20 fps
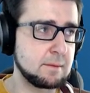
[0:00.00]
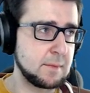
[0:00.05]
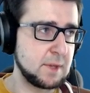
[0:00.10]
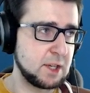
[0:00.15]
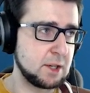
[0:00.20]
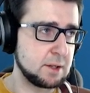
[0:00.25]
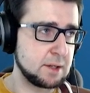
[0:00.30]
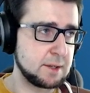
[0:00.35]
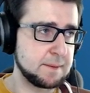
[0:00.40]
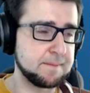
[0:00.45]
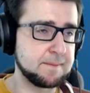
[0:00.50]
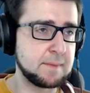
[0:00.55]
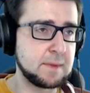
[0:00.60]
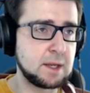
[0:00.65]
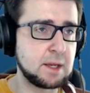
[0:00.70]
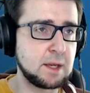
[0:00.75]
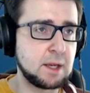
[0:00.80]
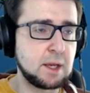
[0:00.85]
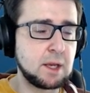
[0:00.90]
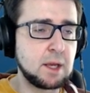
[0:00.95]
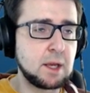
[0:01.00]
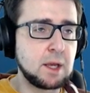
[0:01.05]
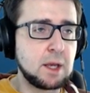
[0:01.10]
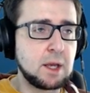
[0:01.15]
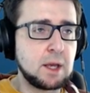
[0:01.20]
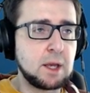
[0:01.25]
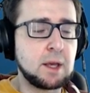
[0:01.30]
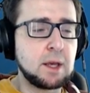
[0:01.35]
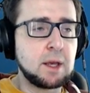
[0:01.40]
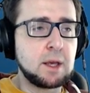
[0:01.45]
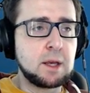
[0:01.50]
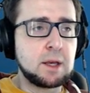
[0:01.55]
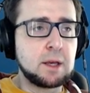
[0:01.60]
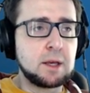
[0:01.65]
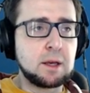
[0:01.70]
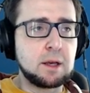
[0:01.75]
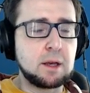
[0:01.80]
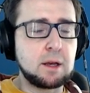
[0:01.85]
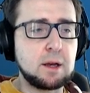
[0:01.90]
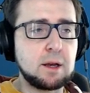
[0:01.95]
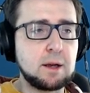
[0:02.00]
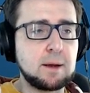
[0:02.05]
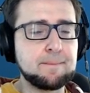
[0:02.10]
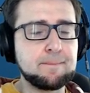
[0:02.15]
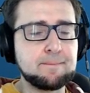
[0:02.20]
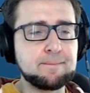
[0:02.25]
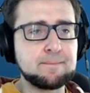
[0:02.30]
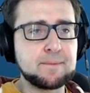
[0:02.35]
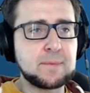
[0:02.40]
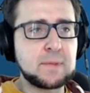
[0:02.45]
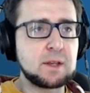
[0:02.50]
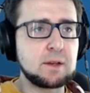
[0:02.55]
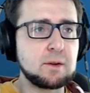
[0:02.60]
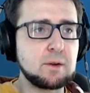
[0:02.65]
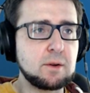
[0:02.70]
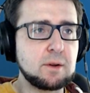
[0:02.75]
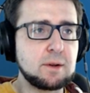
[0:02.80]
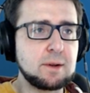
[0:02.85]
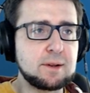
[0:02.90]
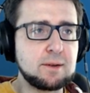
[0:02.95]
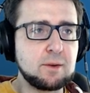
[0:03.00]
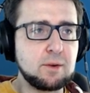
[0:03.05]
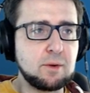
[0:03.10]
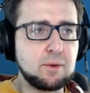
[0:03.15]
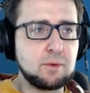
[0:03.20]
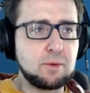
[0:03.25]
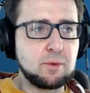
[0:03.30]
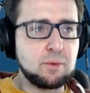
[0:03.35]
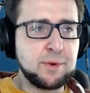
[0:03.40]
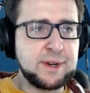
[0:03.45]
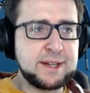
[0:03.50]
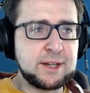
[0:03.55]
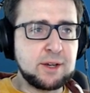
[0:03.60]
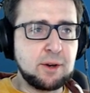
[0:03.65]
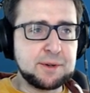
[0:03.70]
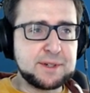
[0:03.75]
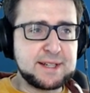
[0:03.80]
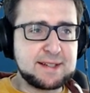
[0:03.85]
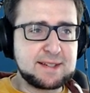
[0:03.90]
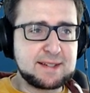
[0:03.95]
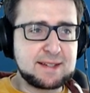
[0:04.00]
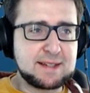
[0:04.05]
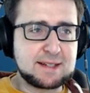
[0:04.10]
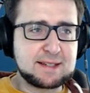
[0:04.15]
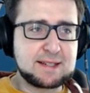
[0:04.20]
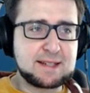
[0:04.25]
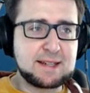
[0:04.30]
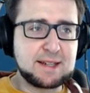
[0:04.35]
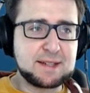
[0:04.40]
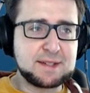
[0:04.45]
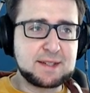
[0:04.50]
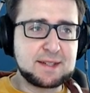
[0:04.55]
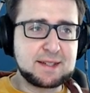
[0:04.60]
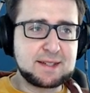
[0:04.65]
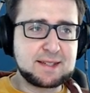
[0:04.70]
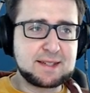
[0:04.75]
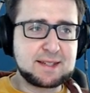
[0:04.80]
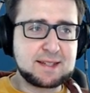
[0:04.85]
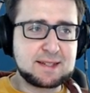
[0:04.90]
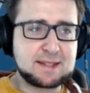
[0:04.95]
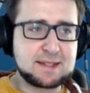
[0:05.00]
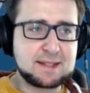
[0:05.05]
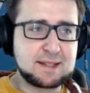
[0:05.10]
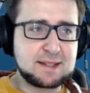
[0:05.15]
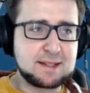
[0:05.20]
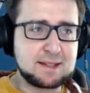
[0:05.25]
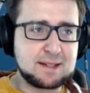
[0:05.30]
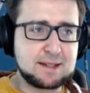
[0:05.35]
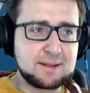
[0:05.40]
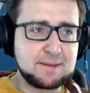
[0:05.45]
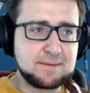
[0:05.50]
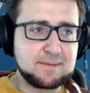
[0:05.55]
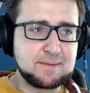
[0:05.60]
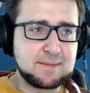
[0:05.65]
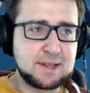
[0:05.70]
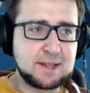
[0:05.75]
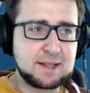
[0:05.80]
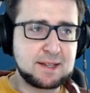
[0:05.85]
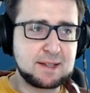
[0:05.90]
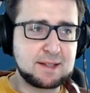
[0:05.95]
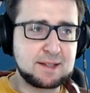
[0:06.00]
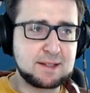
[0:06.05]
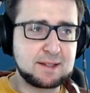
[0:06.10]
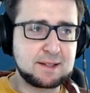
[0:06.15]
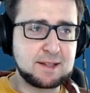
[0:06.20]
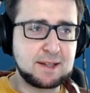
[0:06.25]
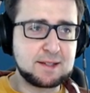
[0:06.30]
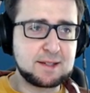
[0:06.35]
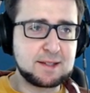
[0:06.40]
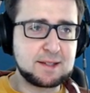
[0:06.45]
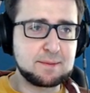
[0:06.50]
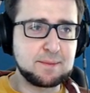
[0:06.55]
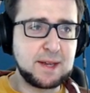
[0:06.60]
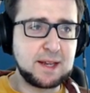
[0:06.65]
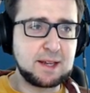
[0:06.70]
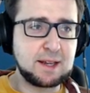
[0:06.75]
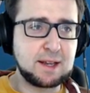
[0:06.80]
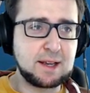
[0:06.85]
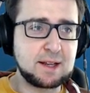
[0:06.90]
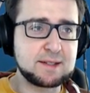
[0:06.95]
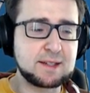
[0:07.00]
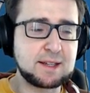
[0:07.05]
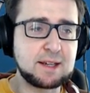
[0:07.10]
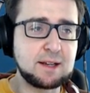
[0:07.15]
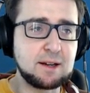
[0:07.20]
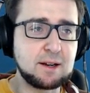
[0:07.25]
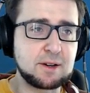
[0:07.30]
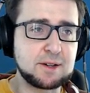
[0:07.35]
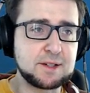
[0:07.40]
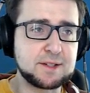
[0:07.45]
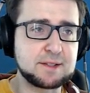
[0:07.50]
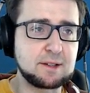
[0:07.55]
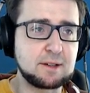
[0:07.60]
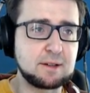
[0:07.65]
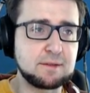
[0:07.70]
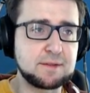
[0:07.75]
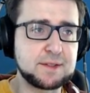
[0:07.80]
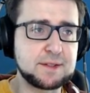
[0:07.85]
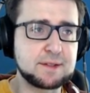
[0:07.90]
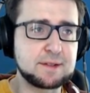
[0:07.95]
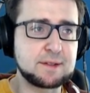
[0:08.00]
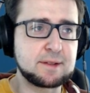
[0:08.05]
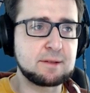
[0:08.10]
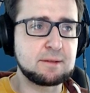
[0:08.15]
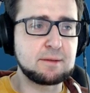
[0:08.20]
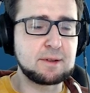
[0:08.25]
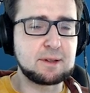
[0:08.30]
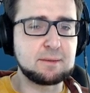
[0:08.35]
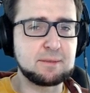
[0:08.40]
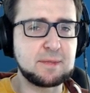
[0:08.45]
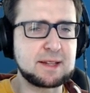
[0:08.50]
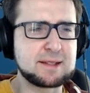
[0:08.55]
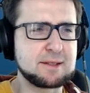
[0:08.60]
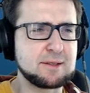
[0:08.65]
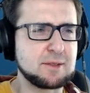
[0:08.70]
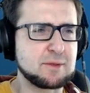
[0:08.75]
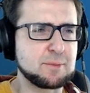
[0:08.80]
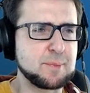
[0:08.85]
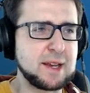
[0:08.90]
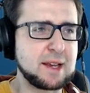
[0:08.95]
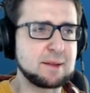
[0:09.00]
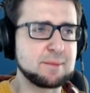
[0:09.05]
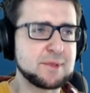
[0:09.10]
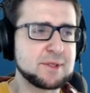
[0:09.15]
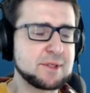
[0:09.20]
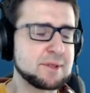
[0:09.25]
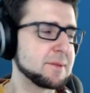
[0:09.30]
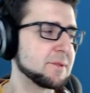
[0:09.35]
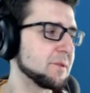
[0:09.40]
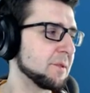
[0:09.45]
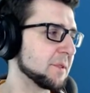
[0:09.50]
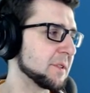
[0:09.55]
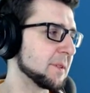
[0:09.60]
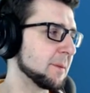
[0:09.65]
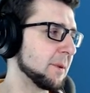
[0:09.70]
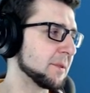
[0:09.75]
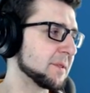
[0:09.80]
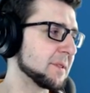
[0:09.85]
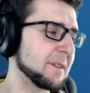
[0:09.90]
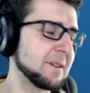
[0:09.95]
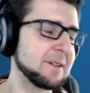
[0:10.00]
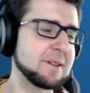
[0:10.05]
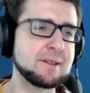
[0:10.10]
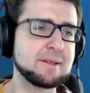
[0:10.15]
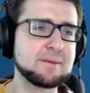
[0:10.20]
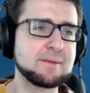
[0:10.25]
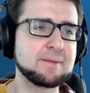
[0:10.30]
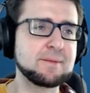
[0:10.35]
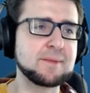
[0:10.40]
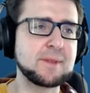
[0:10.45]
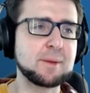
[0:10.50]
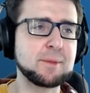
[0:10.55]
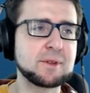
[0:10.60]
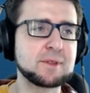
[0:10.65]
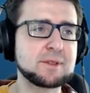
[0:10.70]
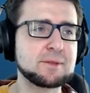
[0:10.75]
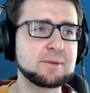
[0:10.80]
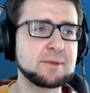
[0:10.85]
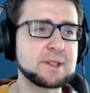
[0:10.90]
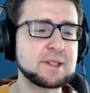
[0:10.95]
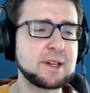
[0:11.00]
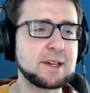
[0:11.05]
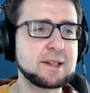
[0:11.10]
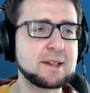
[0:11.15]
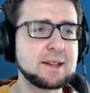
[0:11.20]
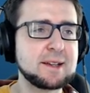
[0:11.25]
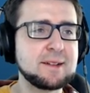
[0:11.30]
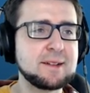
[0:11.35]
Good. Um, we noticed that this is um, this is making us kill ourselves. Well, let's not make jokes about uh, about suicide.